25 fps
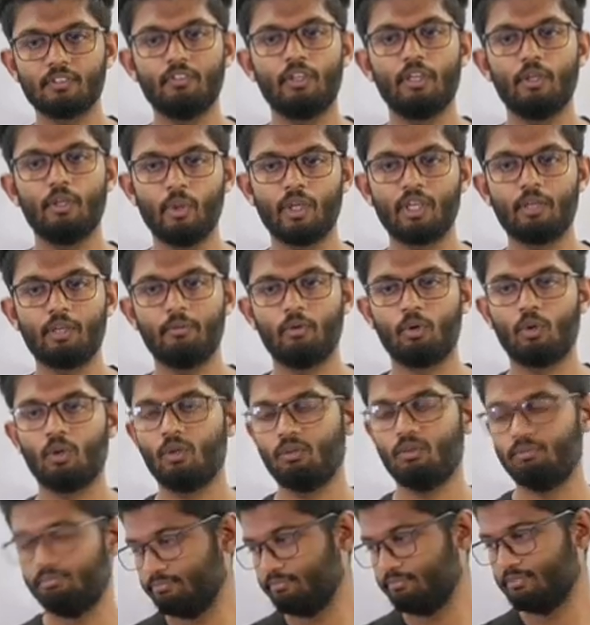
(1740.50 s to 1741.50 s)
we
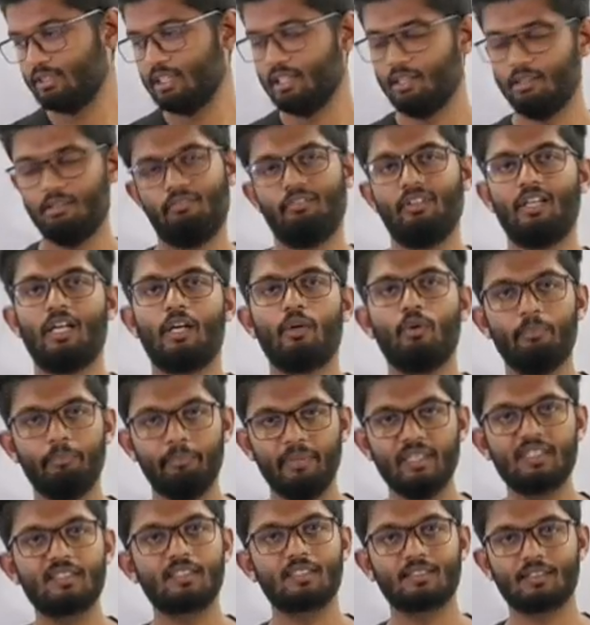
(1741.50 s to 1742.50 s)
are
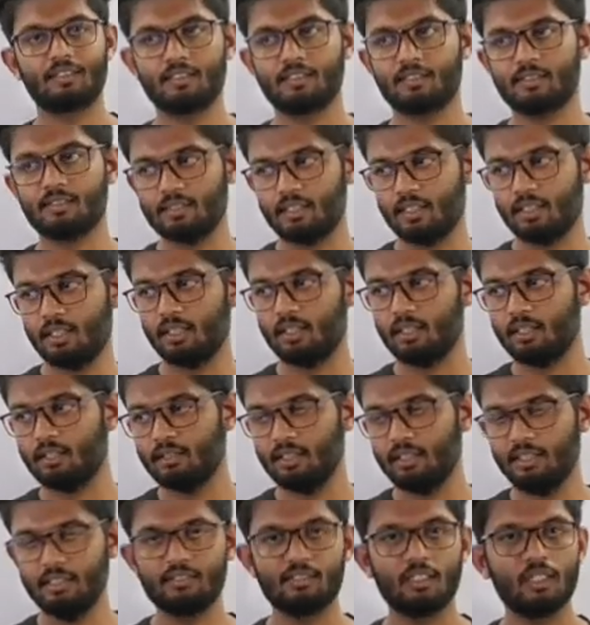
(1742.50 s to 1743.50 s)
doing businesses
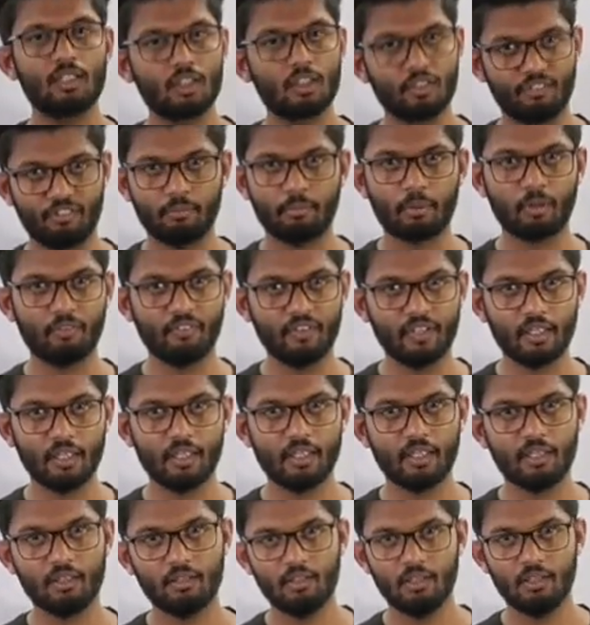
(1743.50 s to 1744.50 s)
in search of a
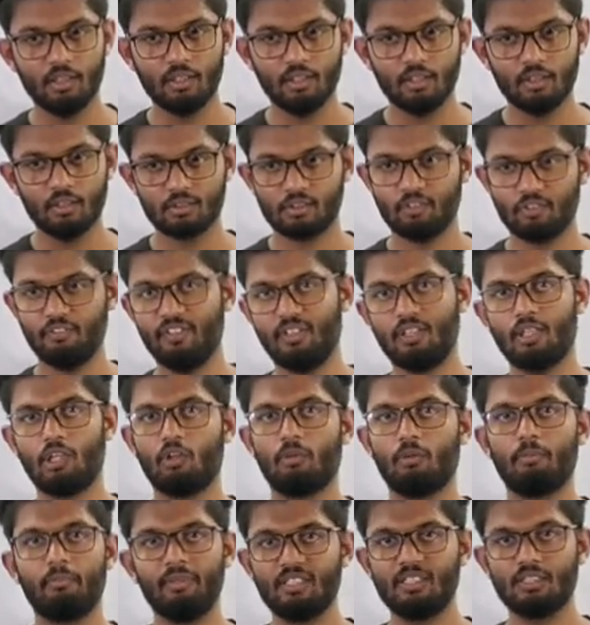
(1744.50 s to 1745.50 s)
profit.
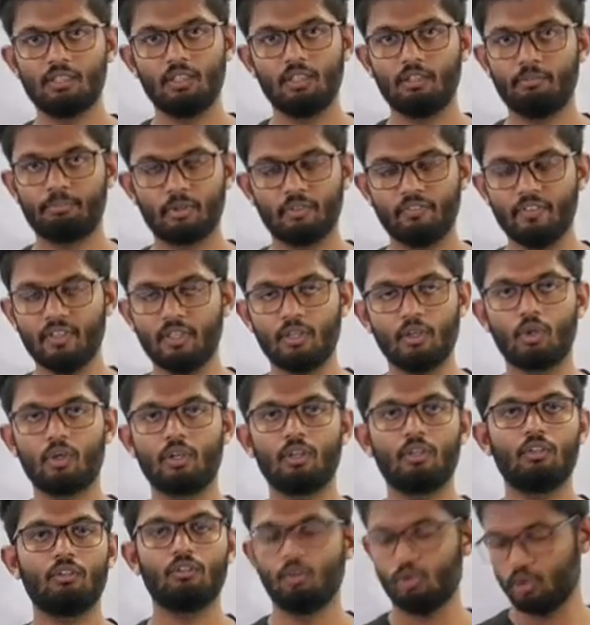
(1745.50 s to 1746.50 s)
Without profit,
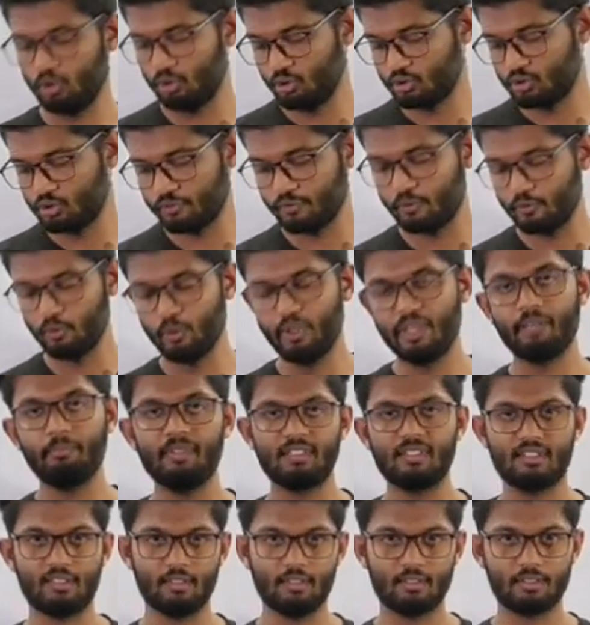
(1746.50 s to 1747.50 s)
no use of doing a
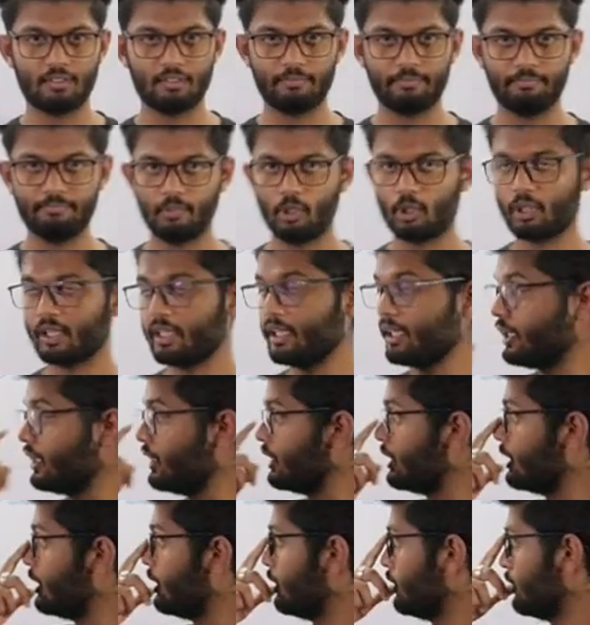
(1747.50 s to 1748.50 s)
business. Okay.
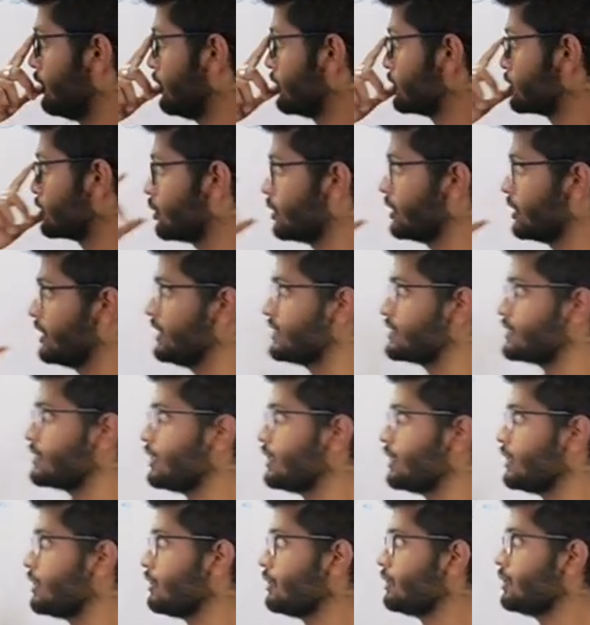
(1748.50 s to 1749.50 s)
So this
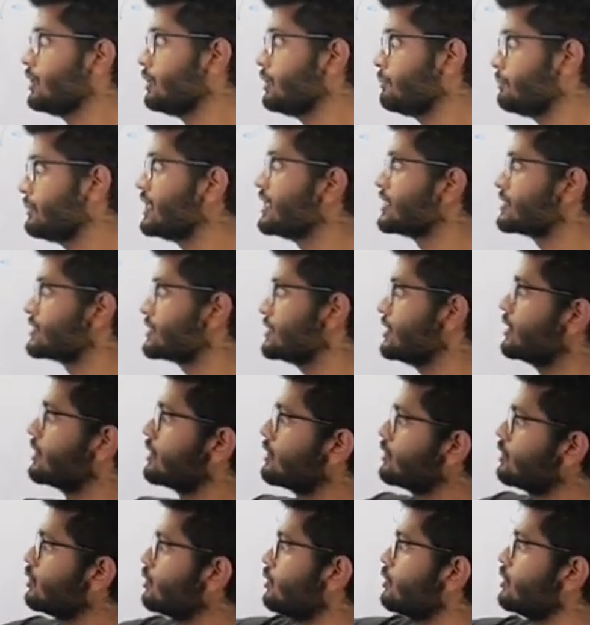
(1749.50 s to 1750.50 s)

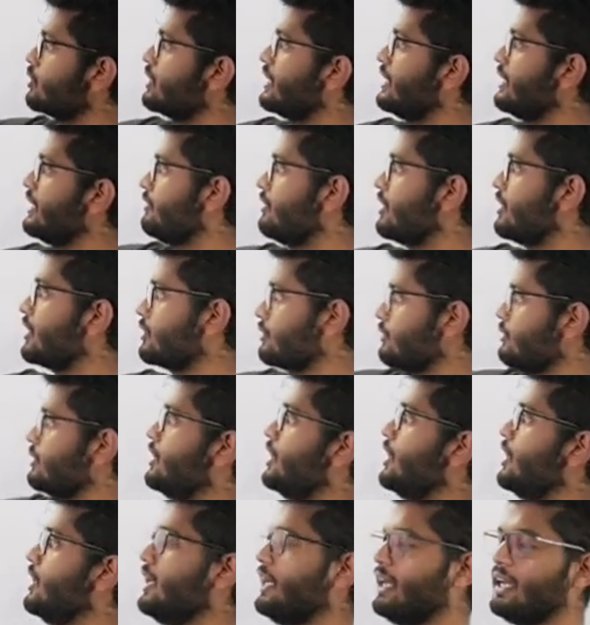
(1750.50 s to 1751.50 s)
person or anyone
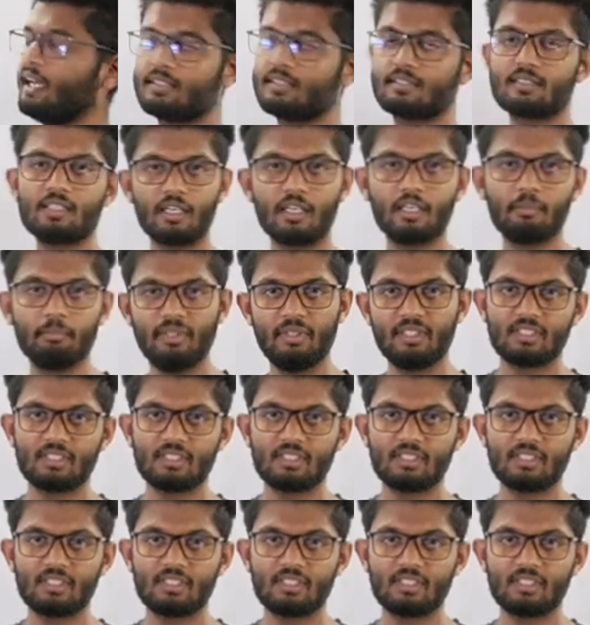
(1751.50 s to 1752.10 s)
has done a